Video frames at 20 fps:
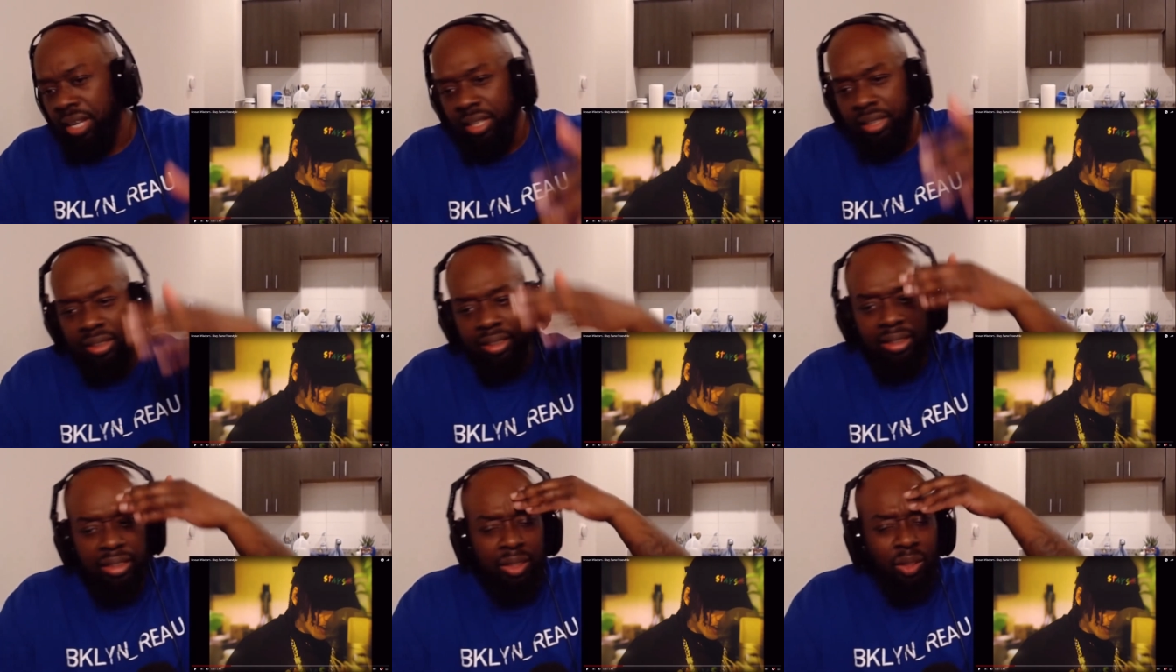
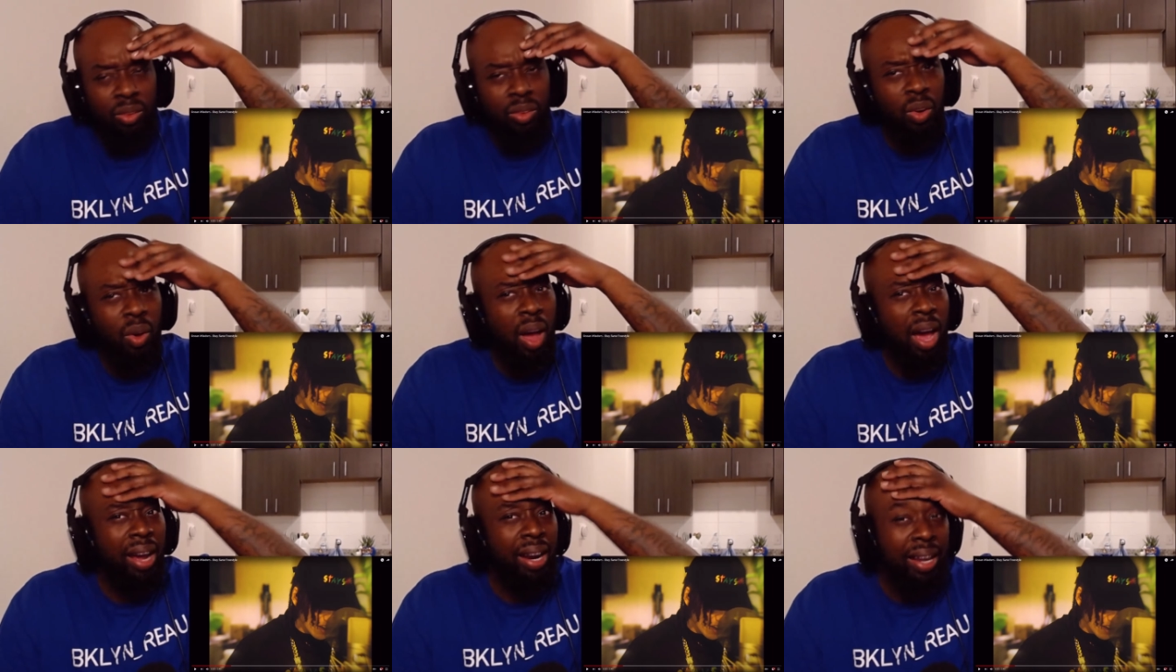Just don't know
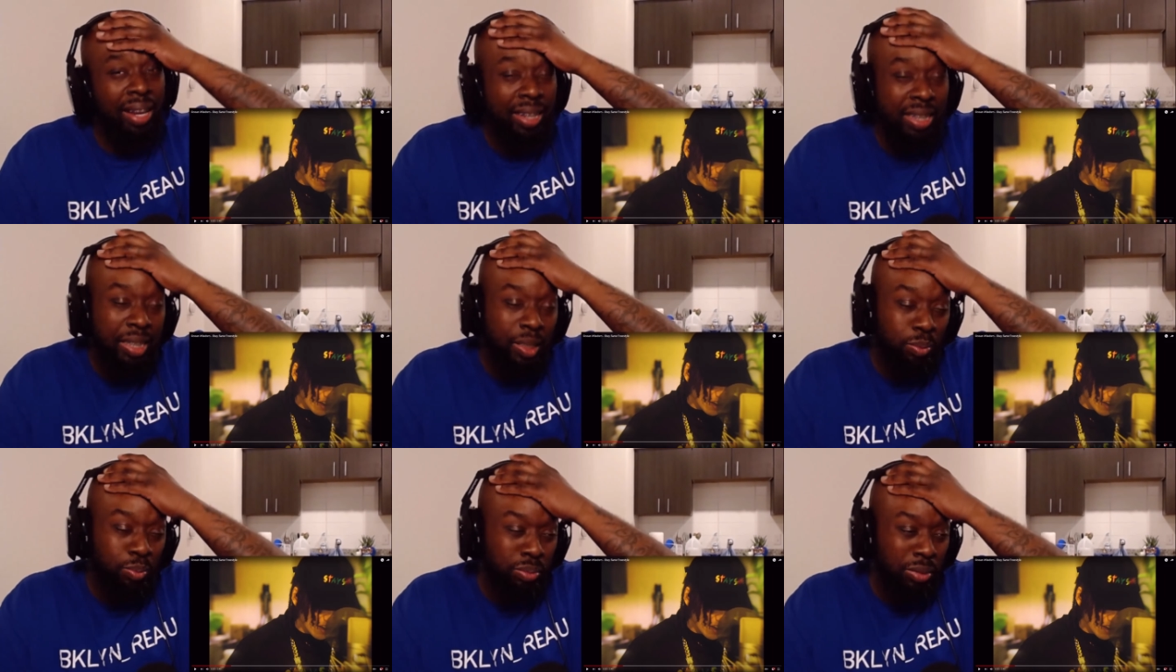how to
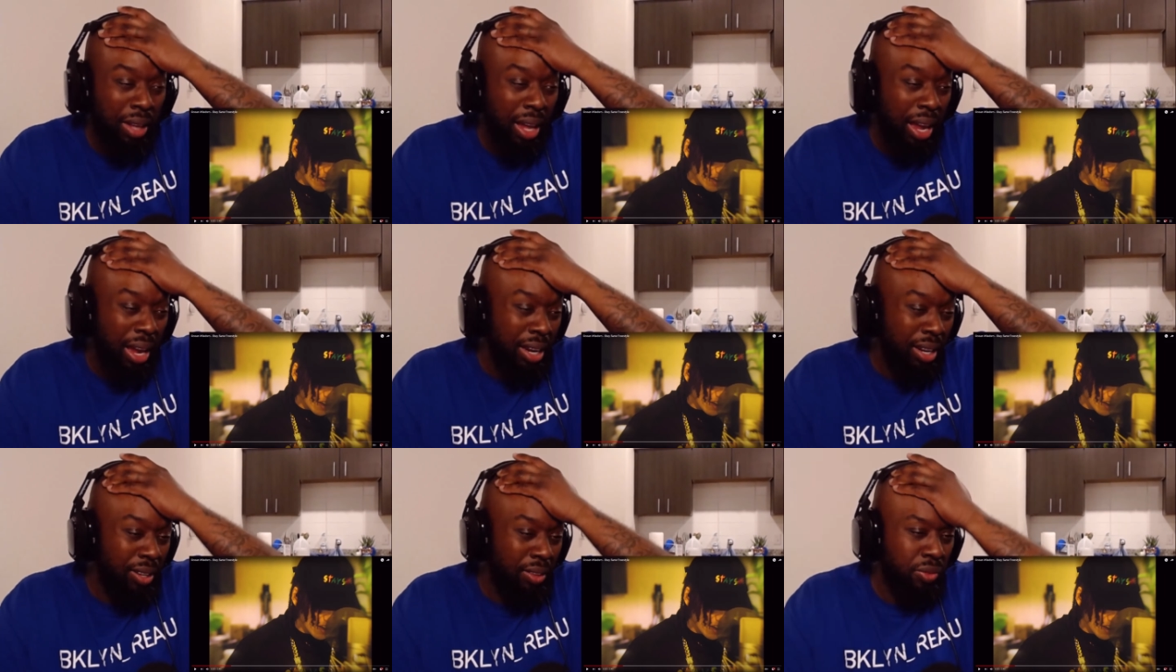
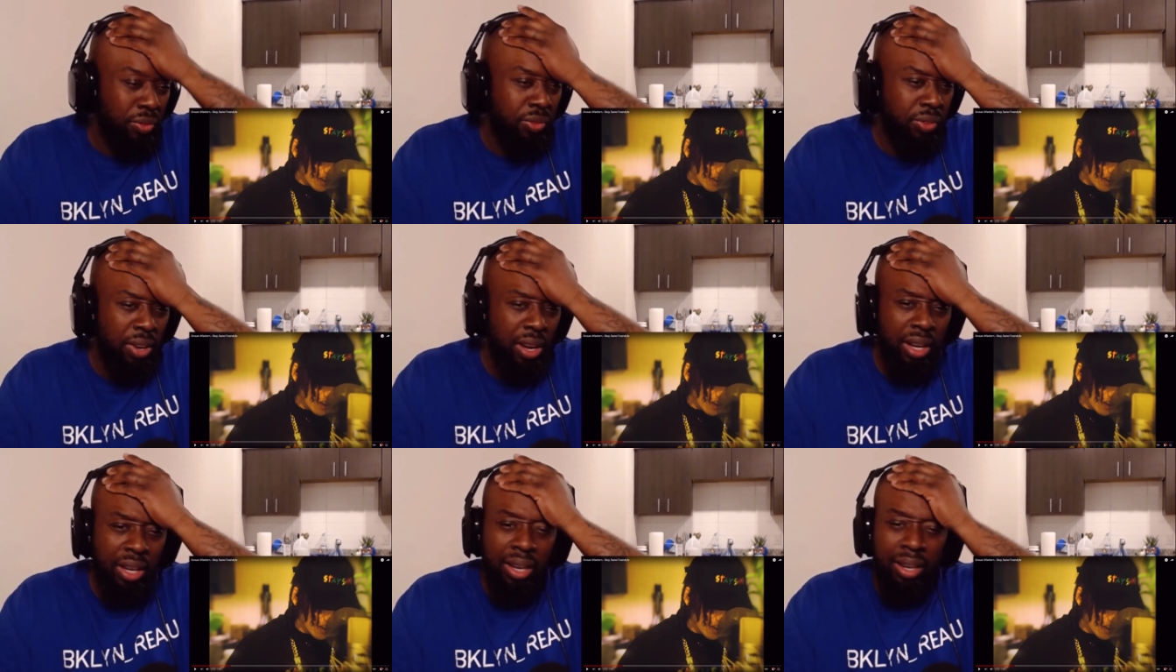explain the
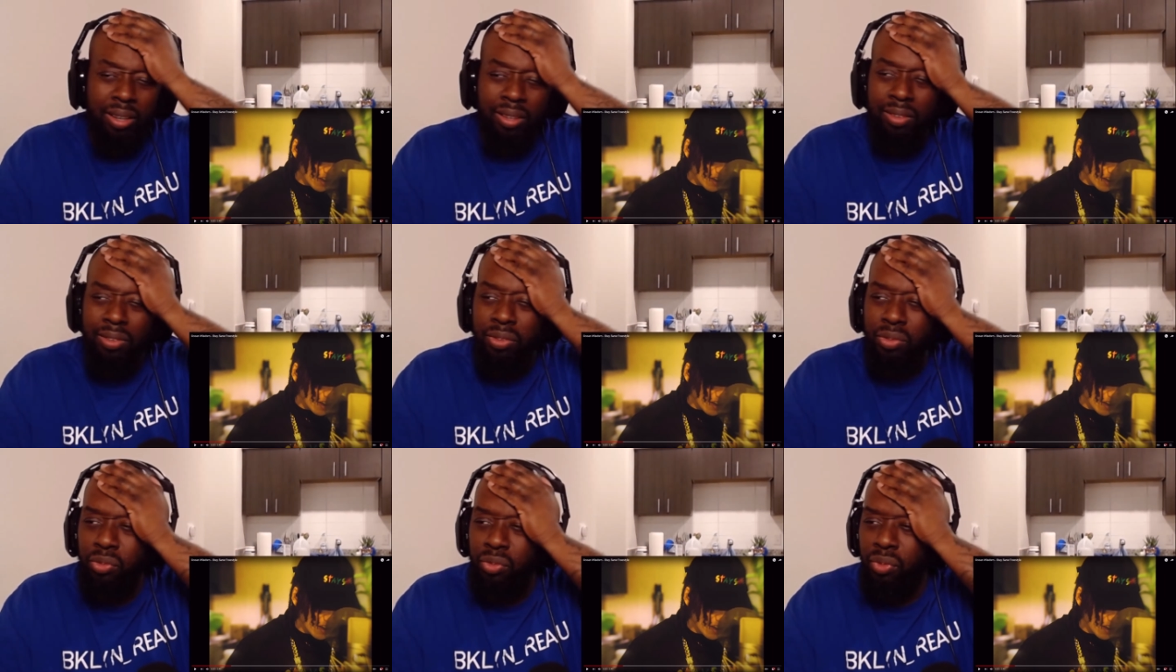
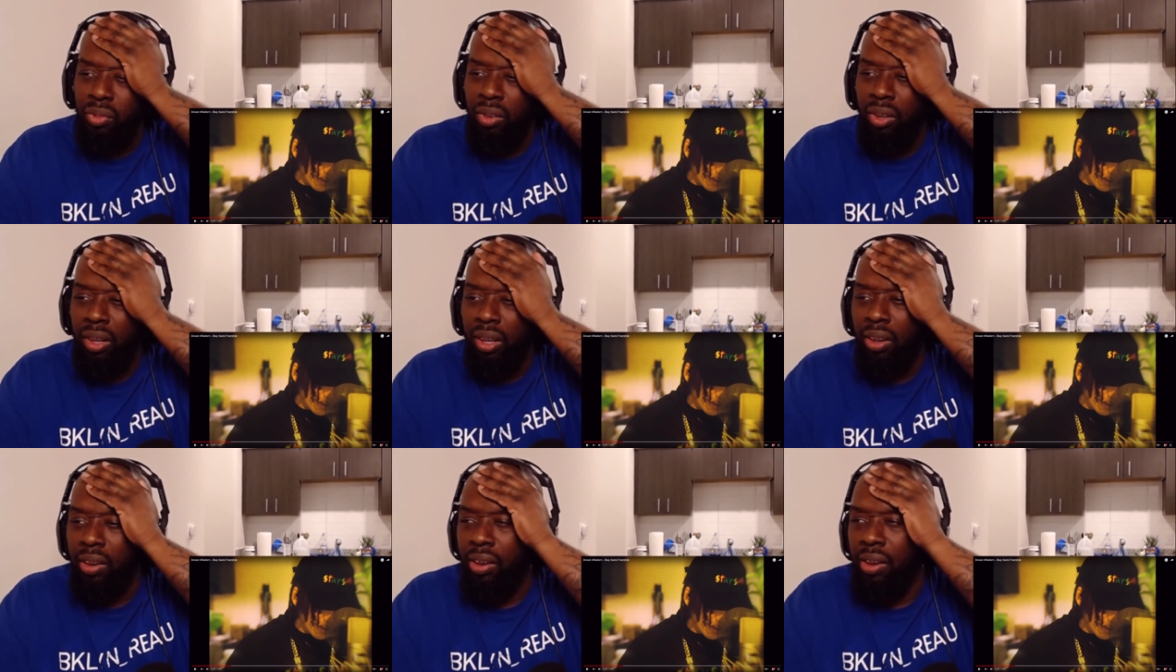fucking
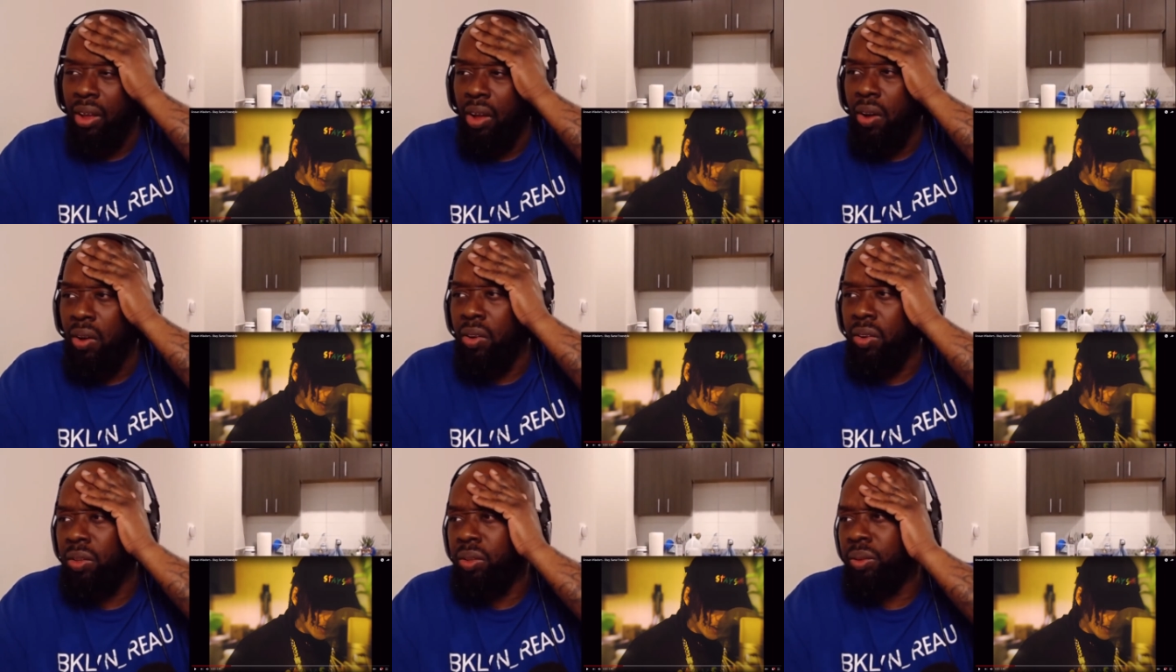
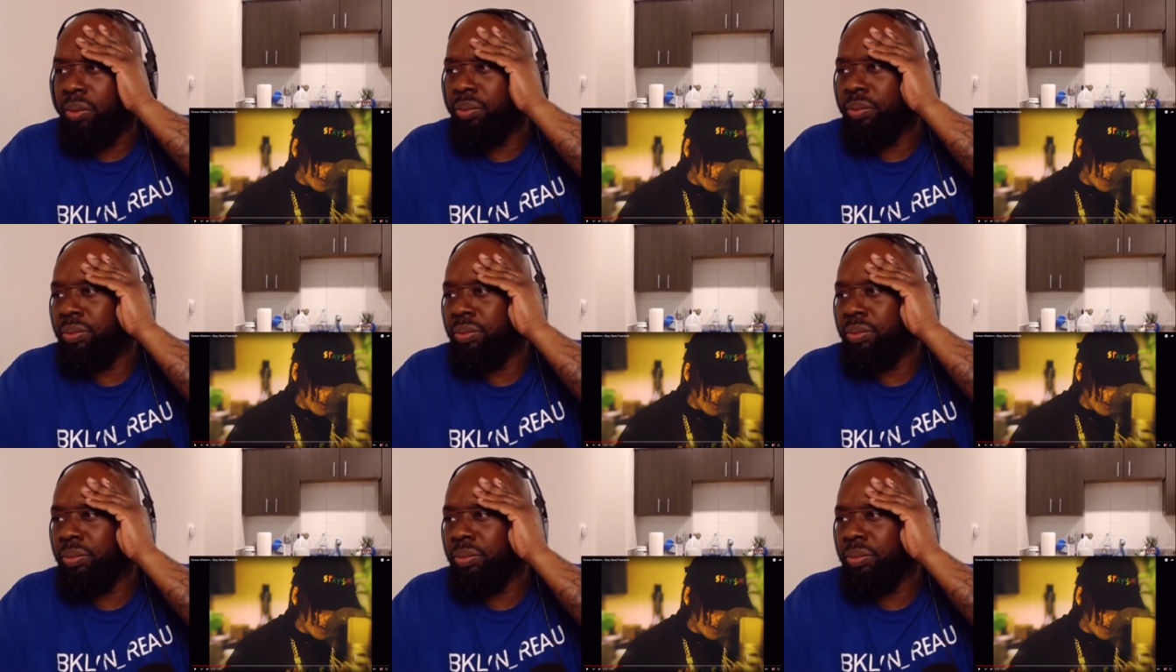flow.